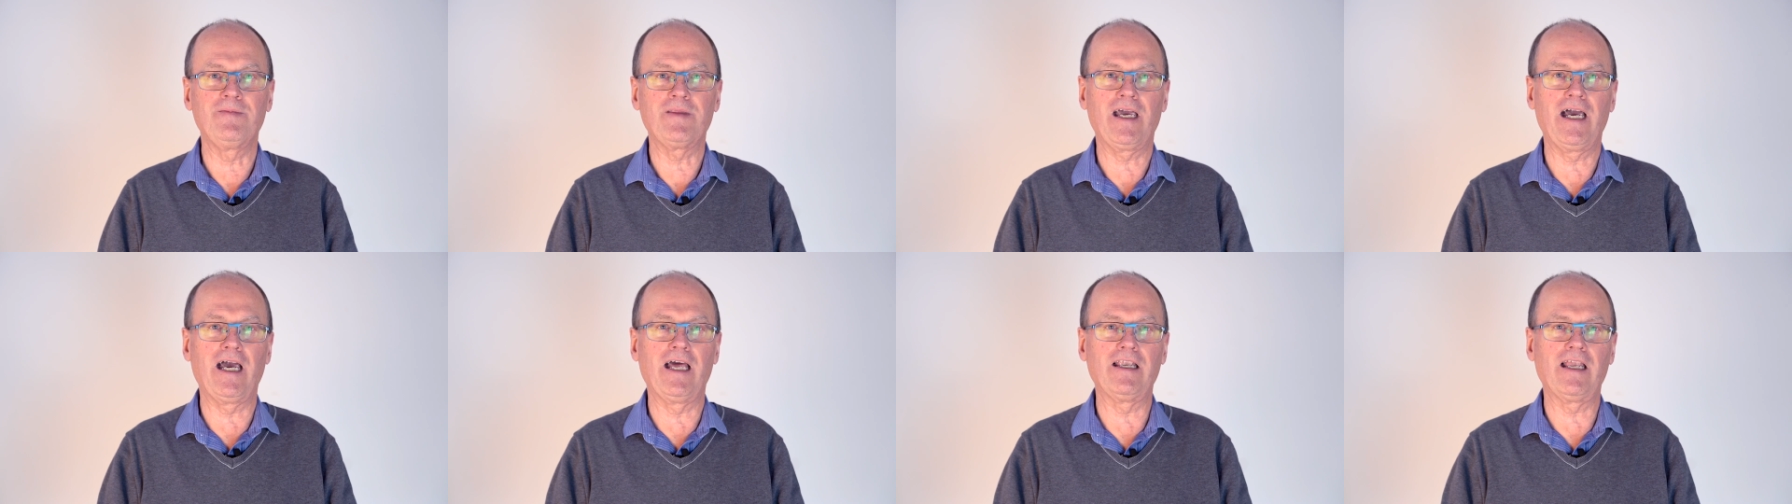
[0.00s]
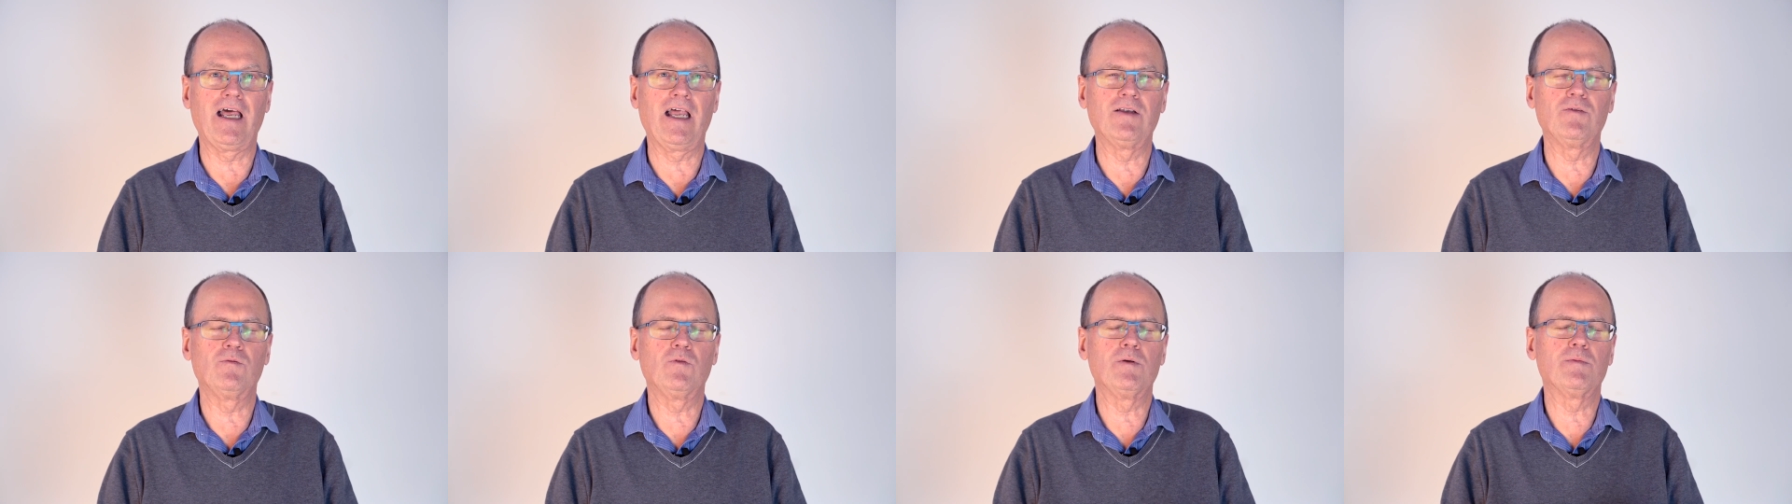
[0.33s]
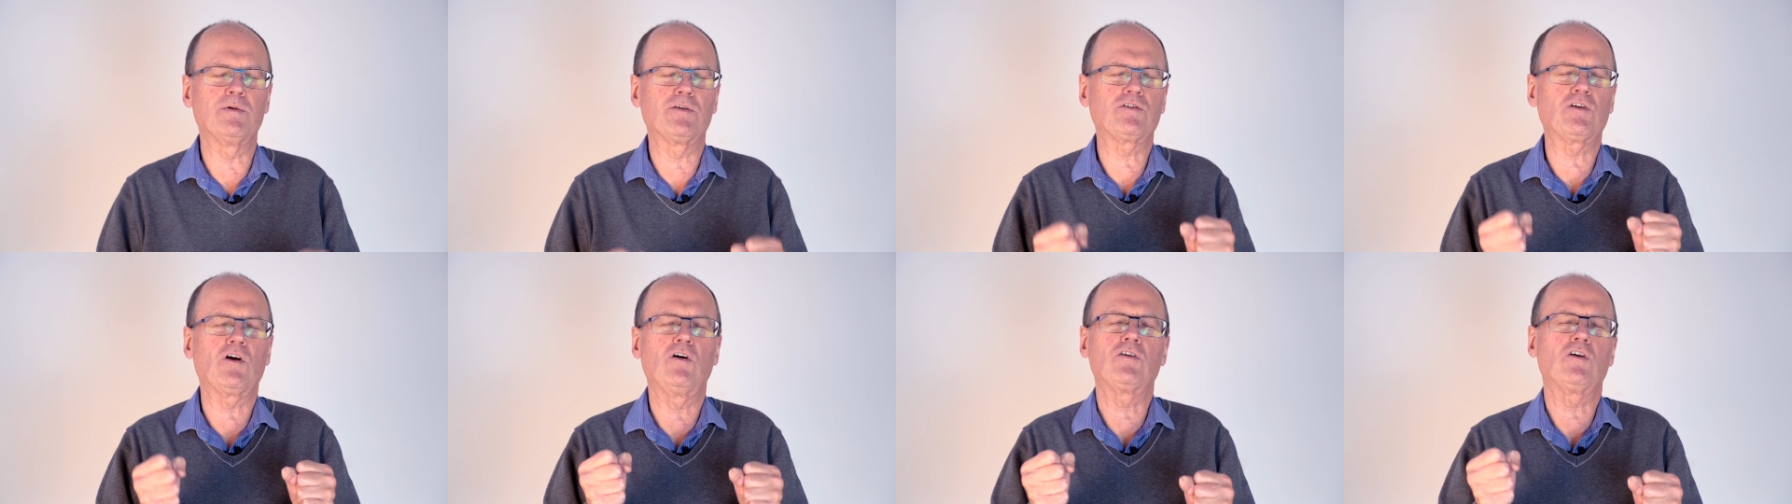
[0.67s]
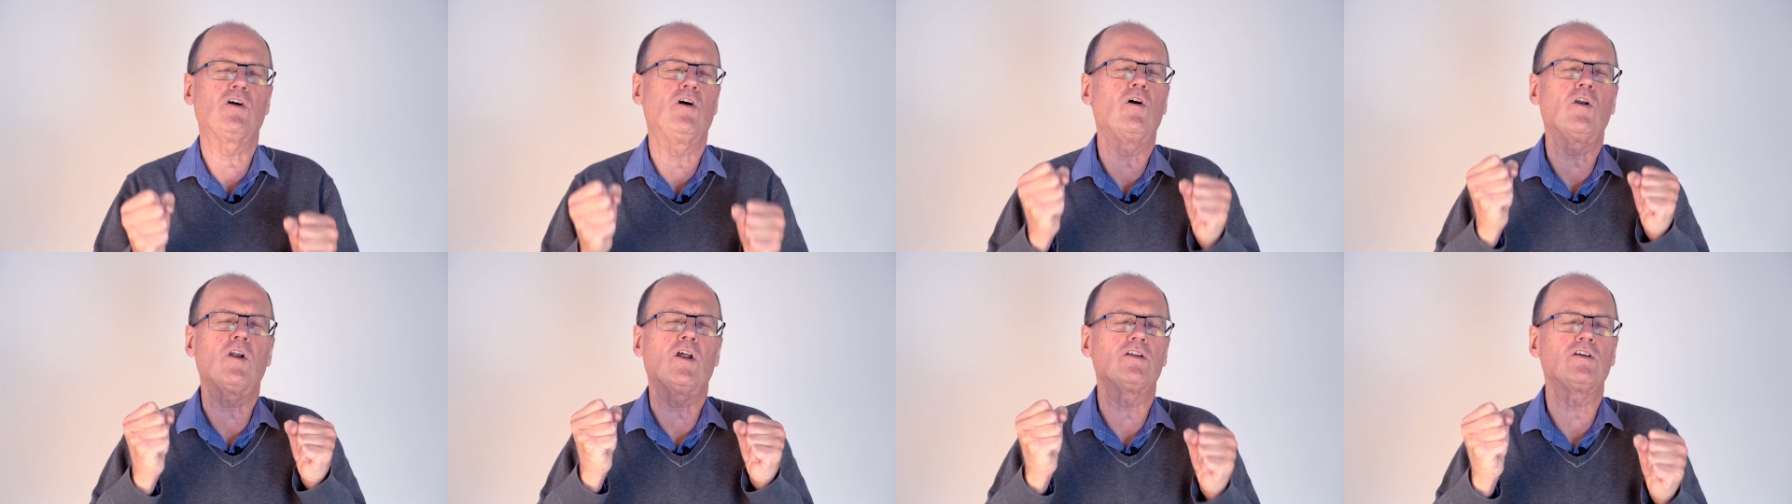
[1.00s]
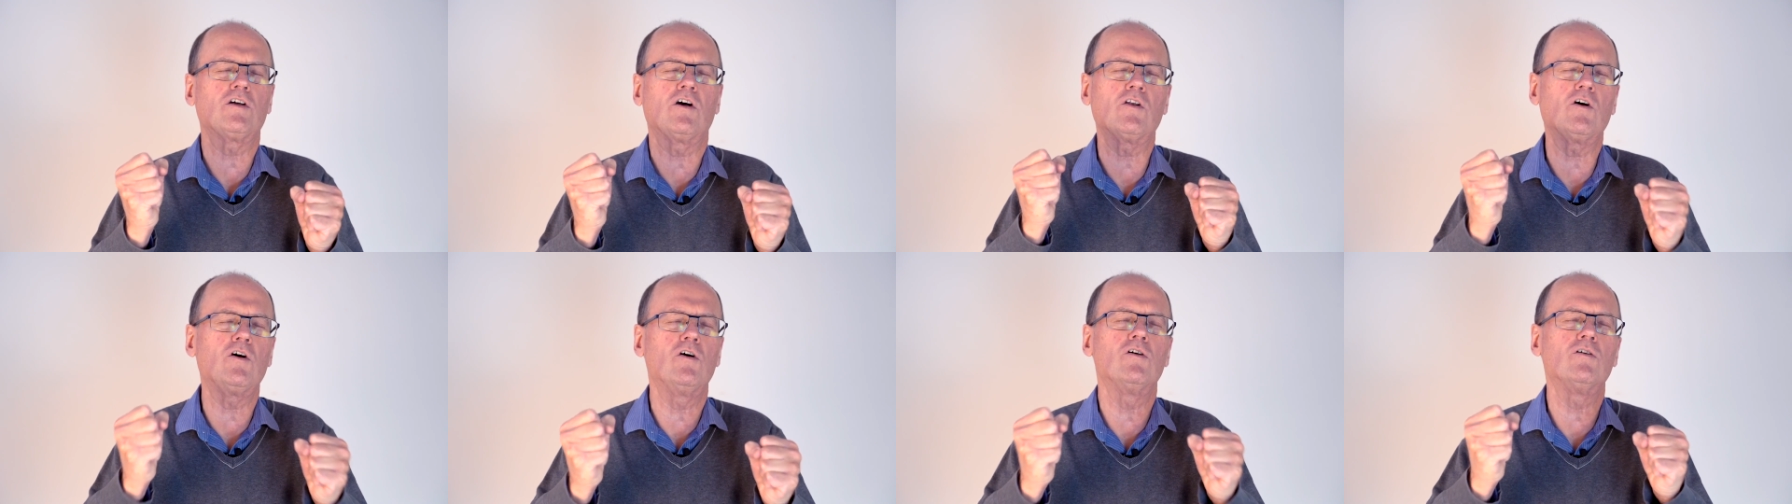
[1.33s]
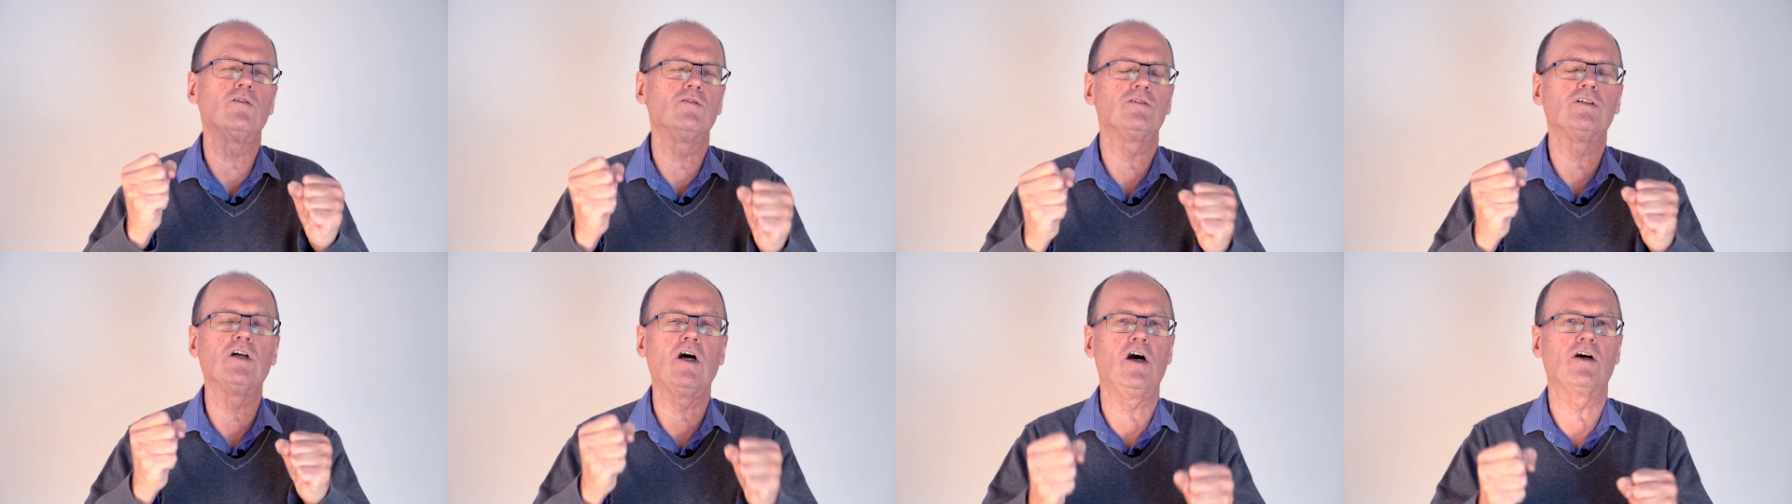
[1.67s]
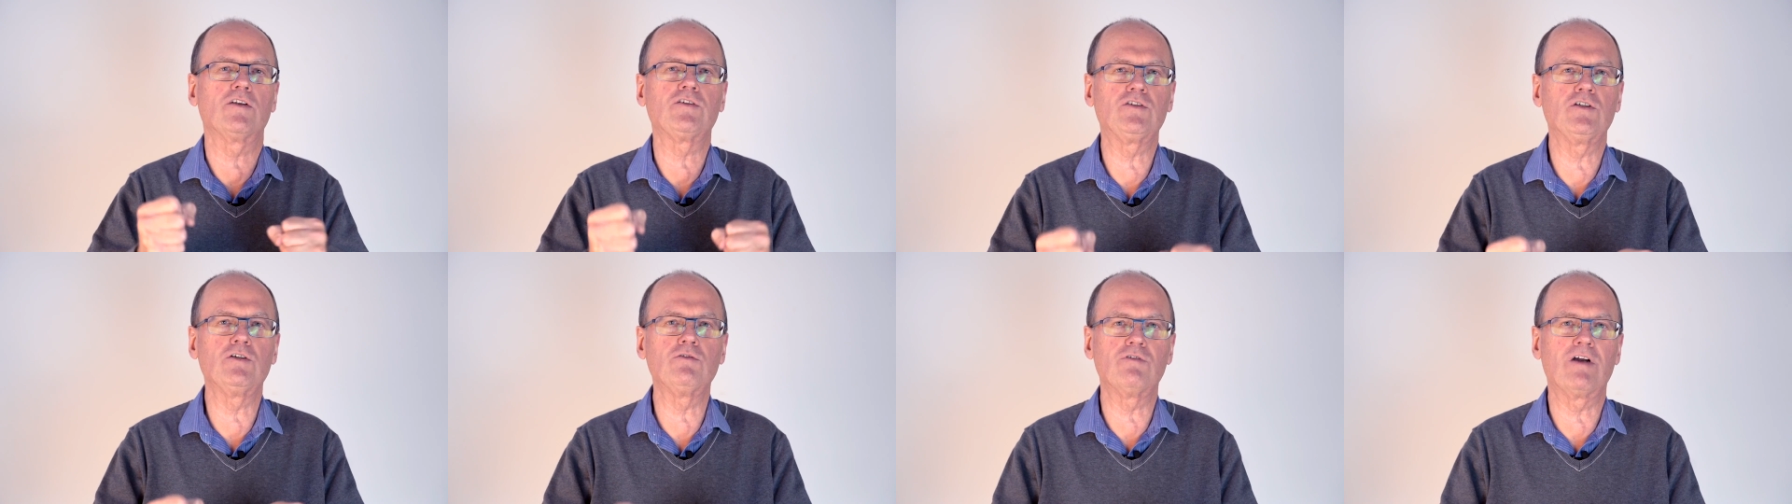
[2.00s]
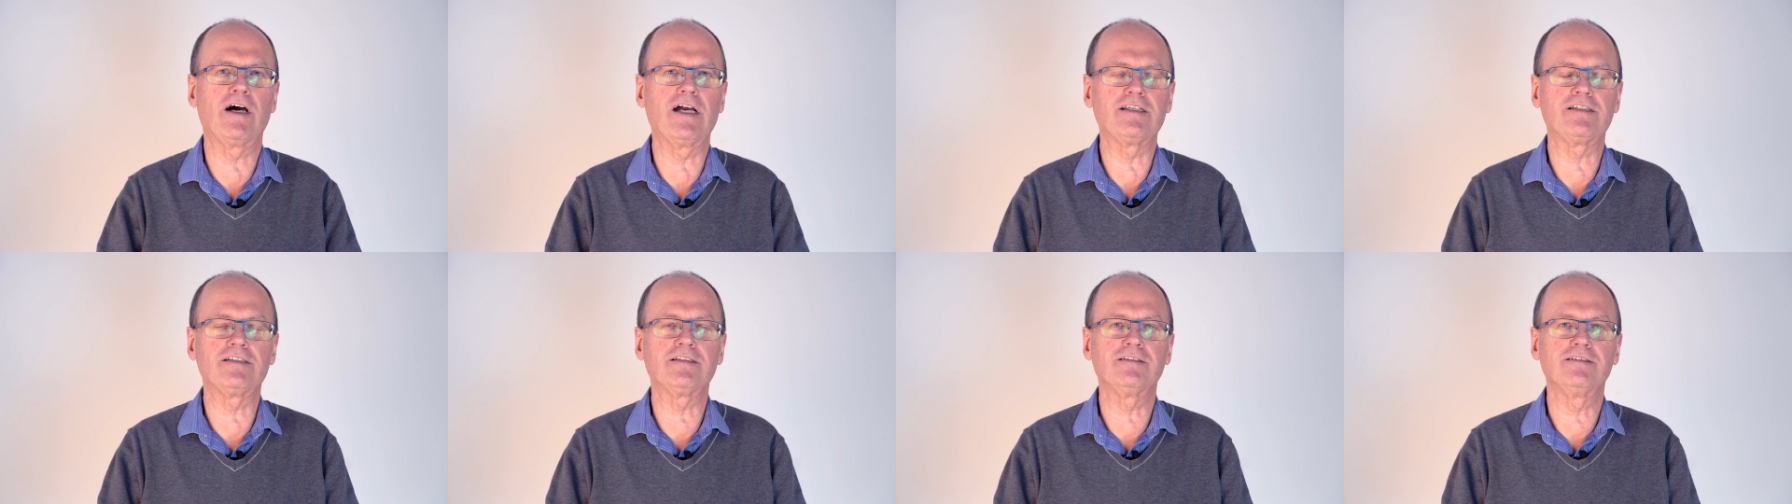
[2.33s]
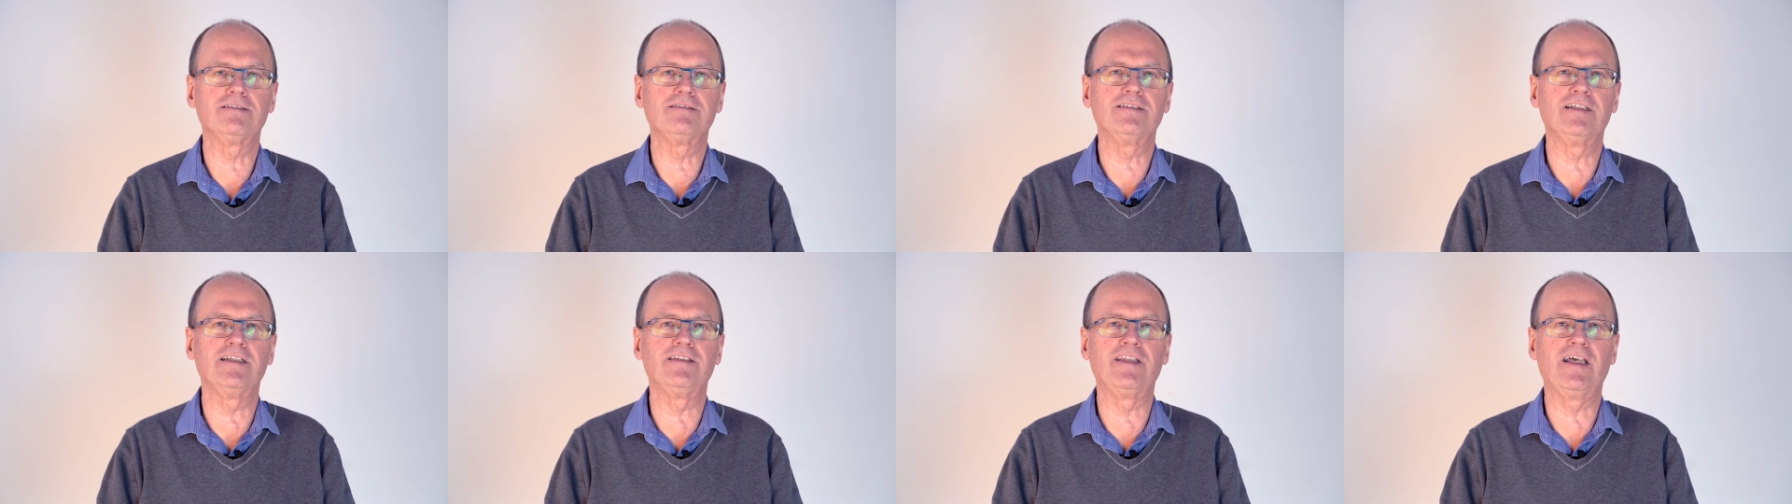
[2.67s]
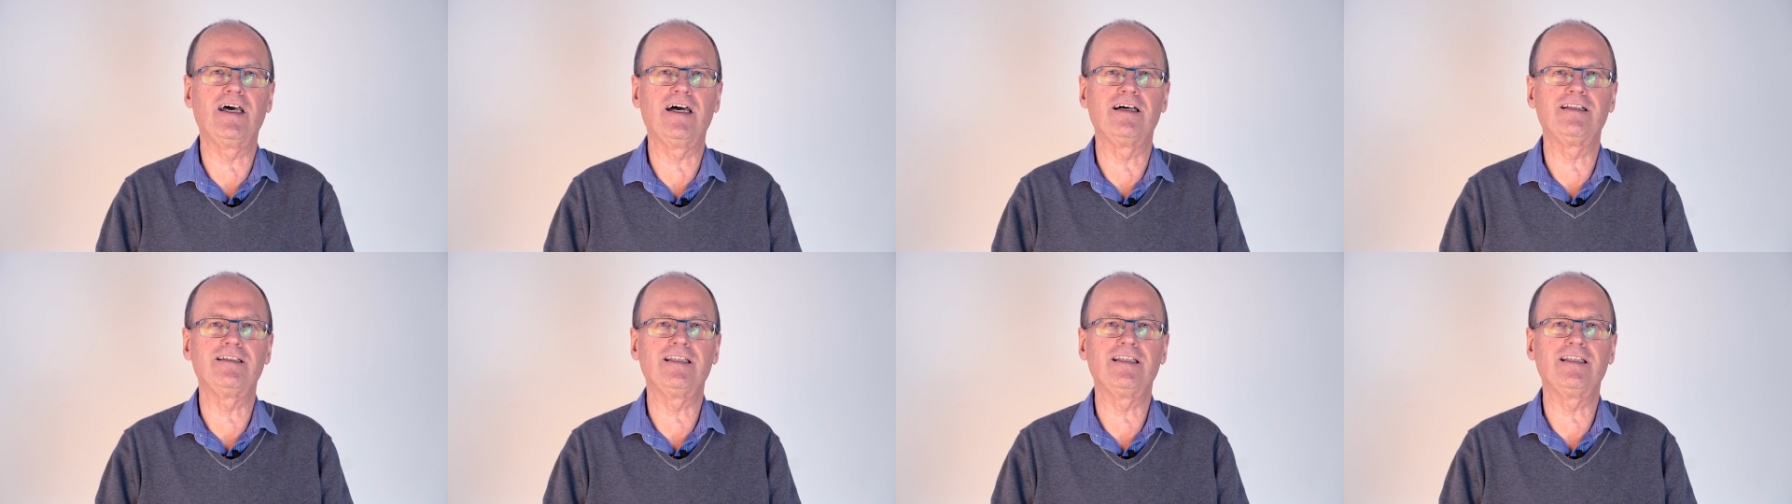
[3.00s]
And, and, we must call on God, oh God, do right in there.